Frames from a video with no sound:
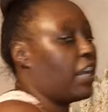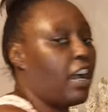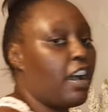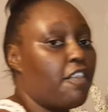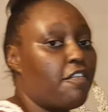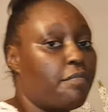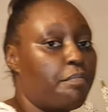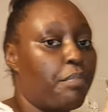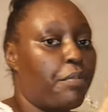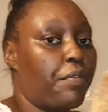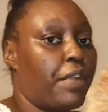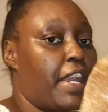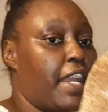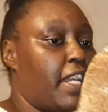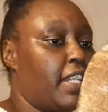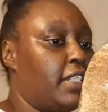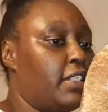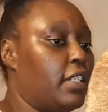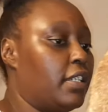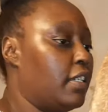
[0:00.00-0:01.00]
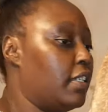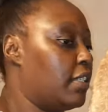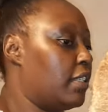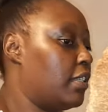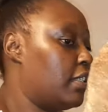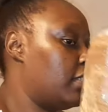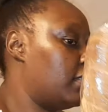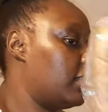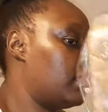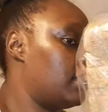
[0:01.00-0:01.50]
have bread.
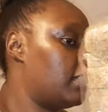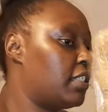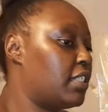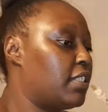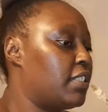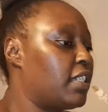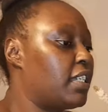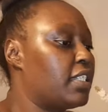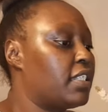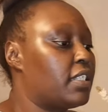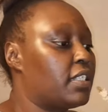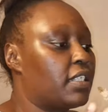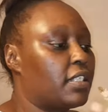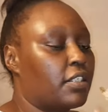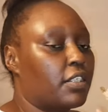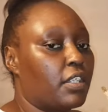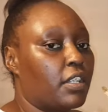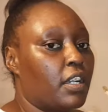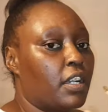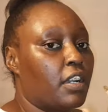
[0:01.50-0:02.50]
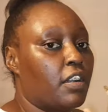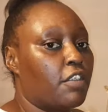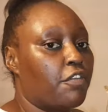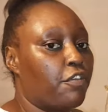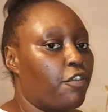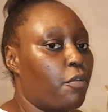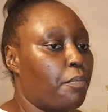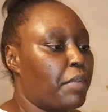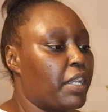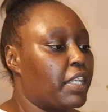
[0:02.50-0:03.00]
This is just
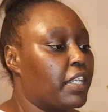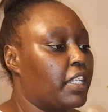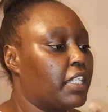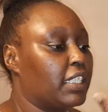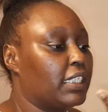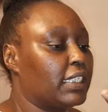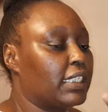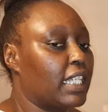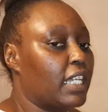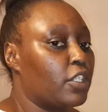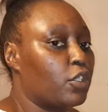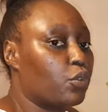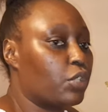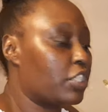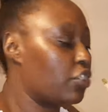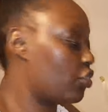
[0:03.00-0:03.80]
for making sandwich